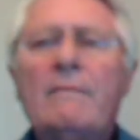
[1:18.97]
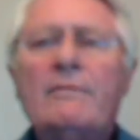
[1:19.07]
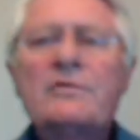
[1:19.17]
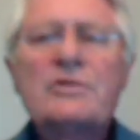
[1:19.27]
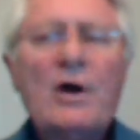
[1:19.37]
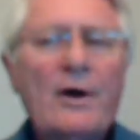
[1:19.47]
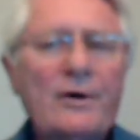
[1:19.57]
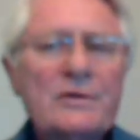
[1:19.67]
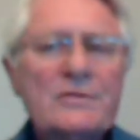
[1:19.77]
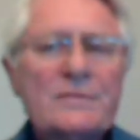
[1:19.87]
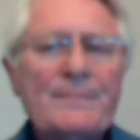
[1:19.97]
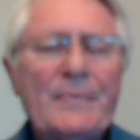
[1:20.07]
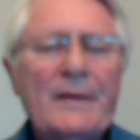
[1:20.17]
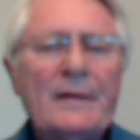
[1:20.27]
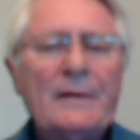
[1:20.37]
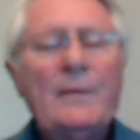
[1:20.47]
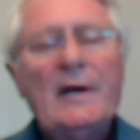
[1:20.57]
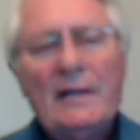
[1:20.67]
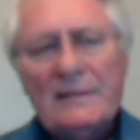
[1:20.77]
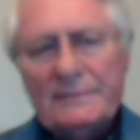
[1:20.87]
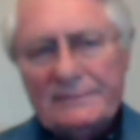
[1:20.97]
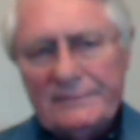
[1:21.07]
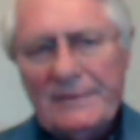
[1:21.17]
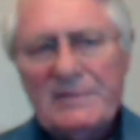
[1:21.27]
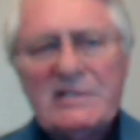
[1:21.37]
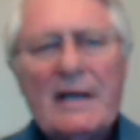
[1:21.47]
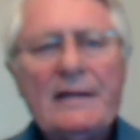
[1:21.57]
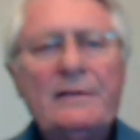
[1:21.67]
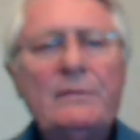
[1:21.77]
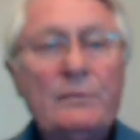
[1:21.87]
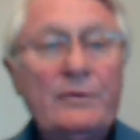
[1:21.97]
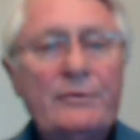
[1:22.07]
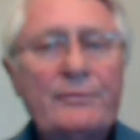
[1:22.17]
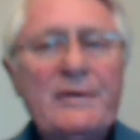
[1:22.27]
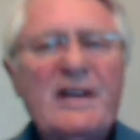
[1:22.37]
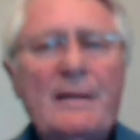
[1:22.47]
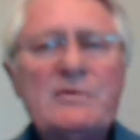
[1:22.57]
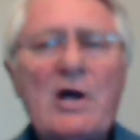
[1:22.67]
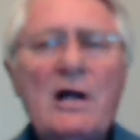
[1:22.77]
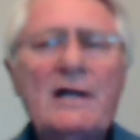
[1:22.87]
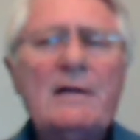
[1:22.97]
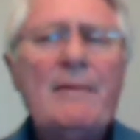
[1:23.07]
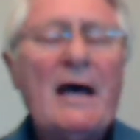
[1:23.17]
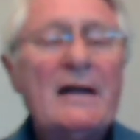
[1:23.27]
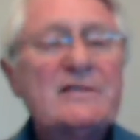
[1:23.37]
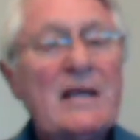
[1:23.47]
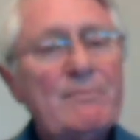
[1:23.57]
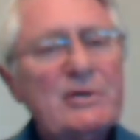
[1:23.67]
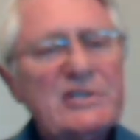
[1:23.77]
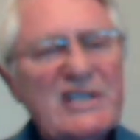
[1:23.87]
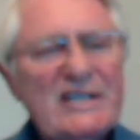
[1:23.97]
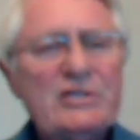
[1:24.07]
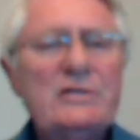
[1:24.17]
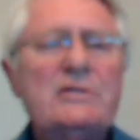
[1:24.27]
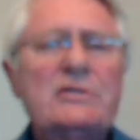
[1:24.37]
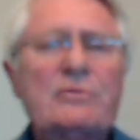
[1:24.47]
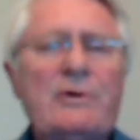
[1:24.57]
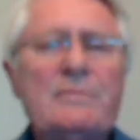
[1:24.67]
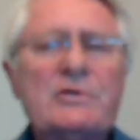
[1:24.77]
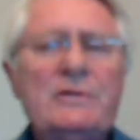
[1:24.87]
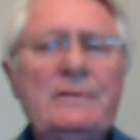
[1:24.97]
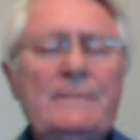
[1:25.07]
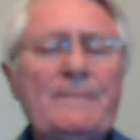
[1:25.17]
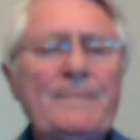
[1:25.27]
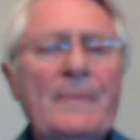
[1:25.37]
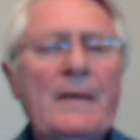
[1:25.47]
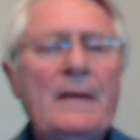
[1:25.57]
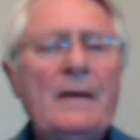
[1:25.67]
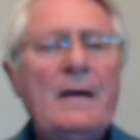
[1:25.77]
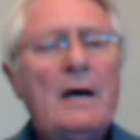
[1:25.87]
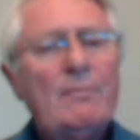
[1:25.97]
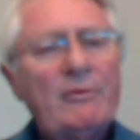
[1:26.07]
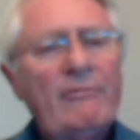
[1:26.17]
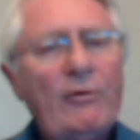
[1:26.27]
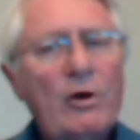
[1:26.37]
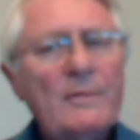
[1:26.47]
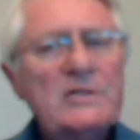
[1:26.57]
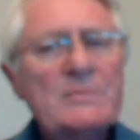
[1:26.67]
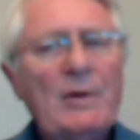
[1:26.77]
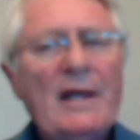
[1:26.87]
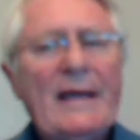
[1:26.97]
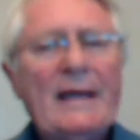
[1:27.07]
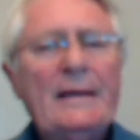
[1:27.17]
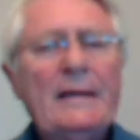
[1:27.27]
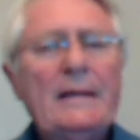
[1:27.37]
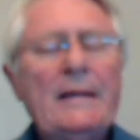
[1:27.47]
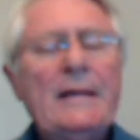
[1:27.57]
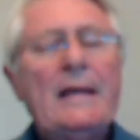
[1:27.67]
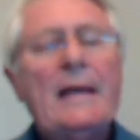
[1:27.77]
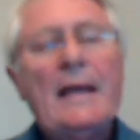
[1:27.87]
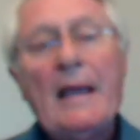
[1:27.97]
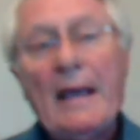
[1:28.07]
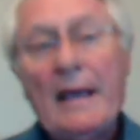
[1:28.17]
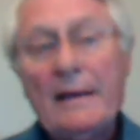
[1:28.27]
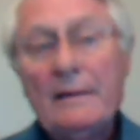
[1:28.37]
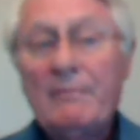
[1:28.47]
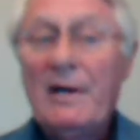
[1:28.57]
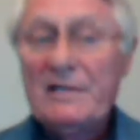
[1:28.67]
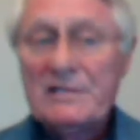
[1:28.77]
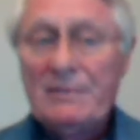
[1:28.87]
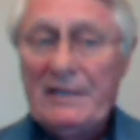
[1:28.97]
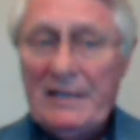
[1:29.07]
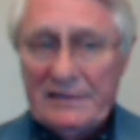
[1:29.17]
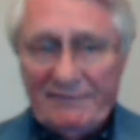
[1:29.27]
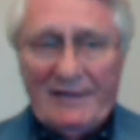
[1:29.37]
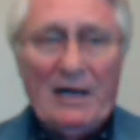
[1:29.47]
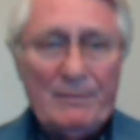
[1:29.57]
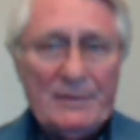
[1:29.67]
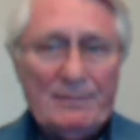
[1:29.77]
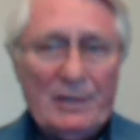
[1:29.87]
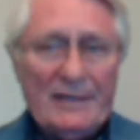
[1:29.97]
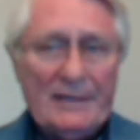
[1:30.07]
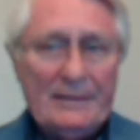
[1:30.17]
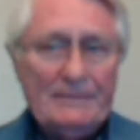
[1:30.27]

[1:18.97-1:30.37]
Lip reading: For starters, well, let me tell you, the three that I'm talking about is a position description, a performance plan, and possibly a development plan.